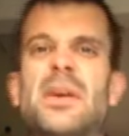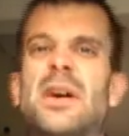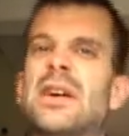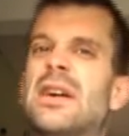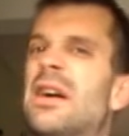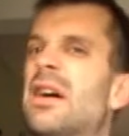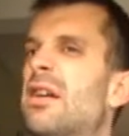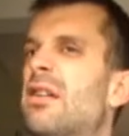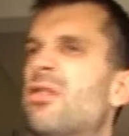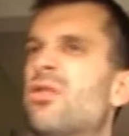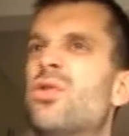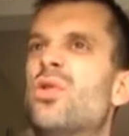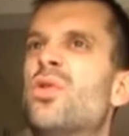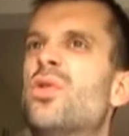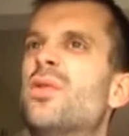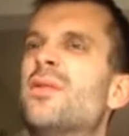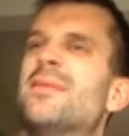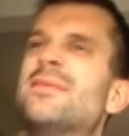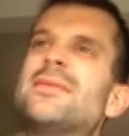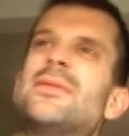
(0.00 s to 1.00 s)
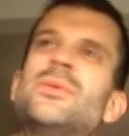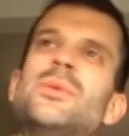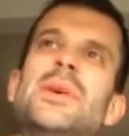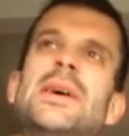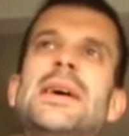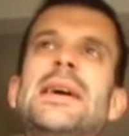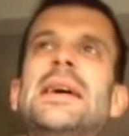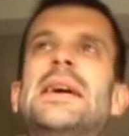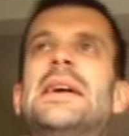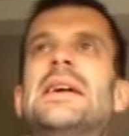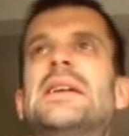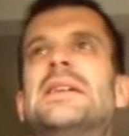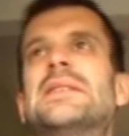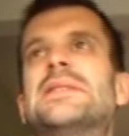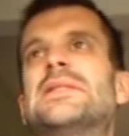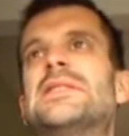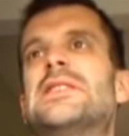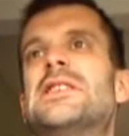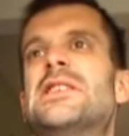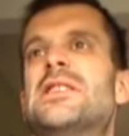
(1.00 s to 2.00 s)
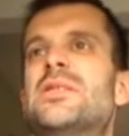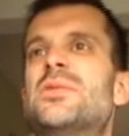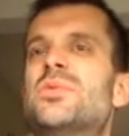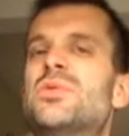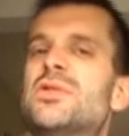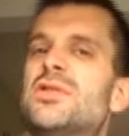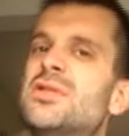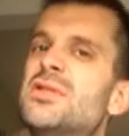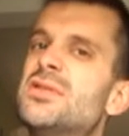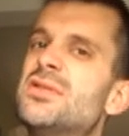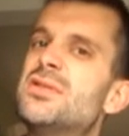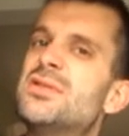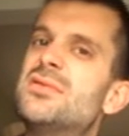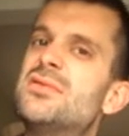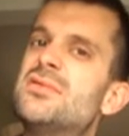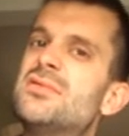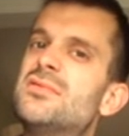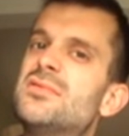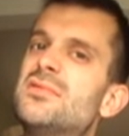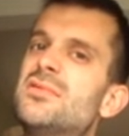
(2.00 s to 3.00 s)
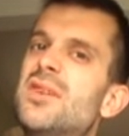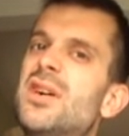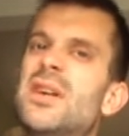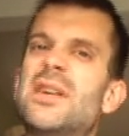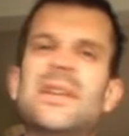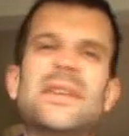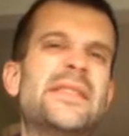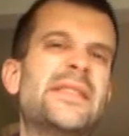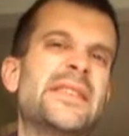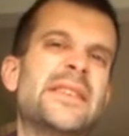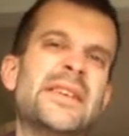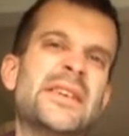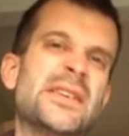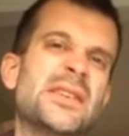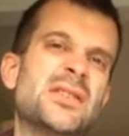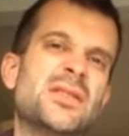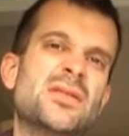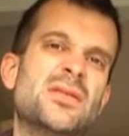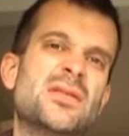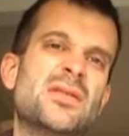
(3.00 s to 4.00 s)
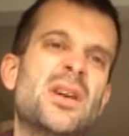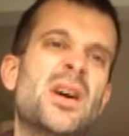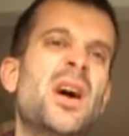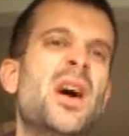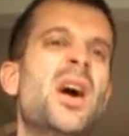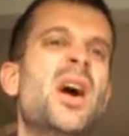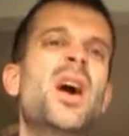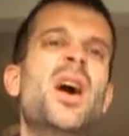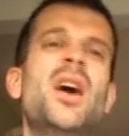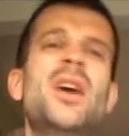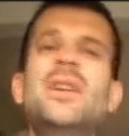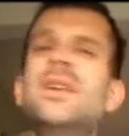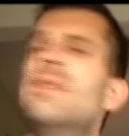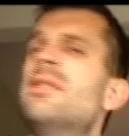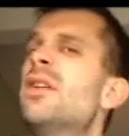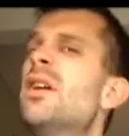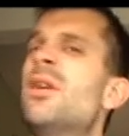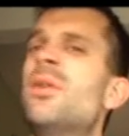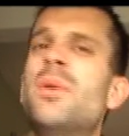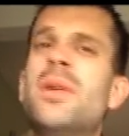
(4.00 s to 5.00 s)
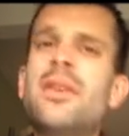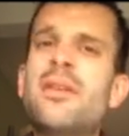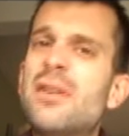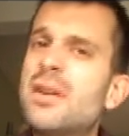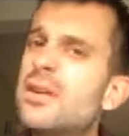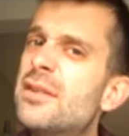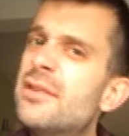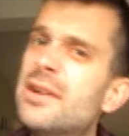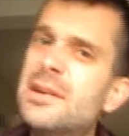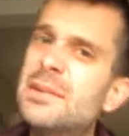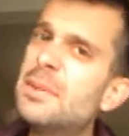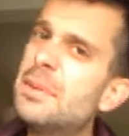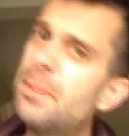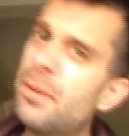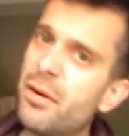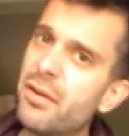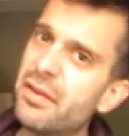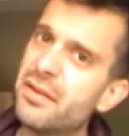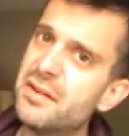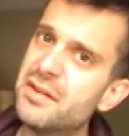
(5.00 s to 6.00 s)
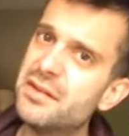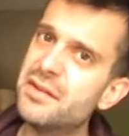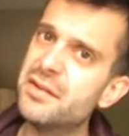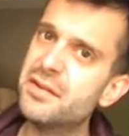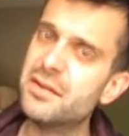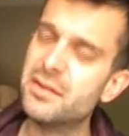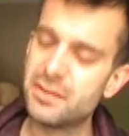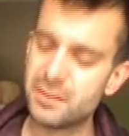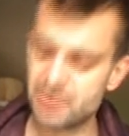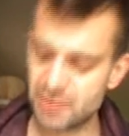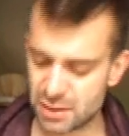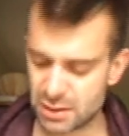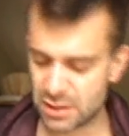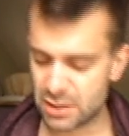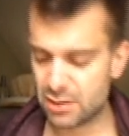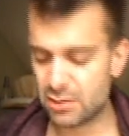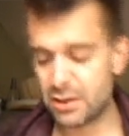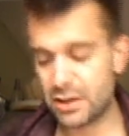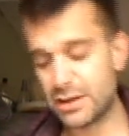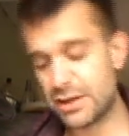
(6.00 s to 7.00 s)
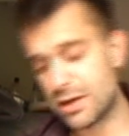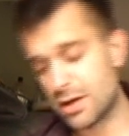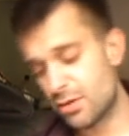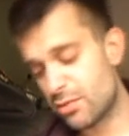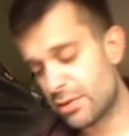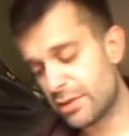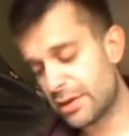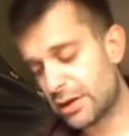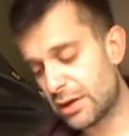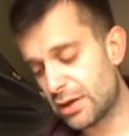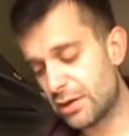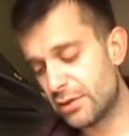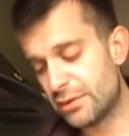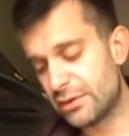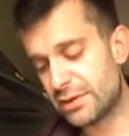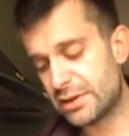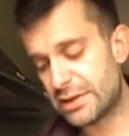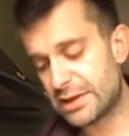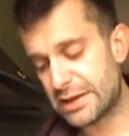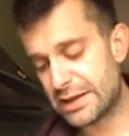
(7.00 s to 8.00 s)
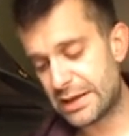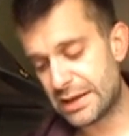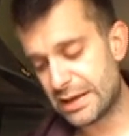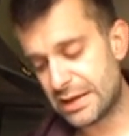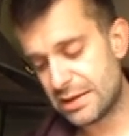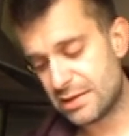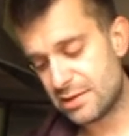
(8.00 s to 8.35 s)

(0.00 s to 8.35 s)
them. I kind of thought, well, you know what? I don't know whether I can really be bothered. You know, I know when the closing date